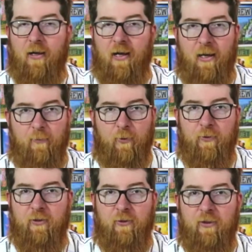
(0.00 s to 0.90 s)
Um,
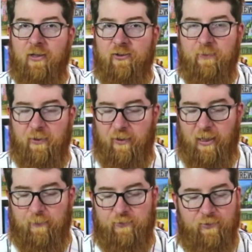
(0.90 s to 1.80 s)
or go look at some other
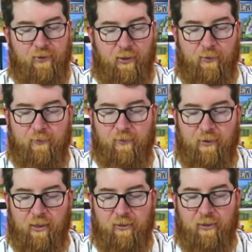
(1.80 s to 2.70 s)
games, you know,
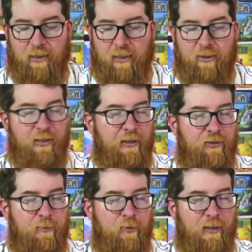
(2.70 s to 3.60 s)
that are uh, good
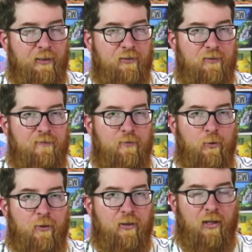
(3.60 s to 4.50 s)
entry points
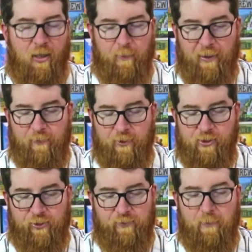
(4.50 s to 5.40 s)
for the hobby, which
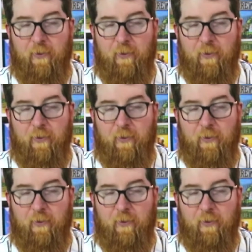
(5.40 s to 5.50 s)
is very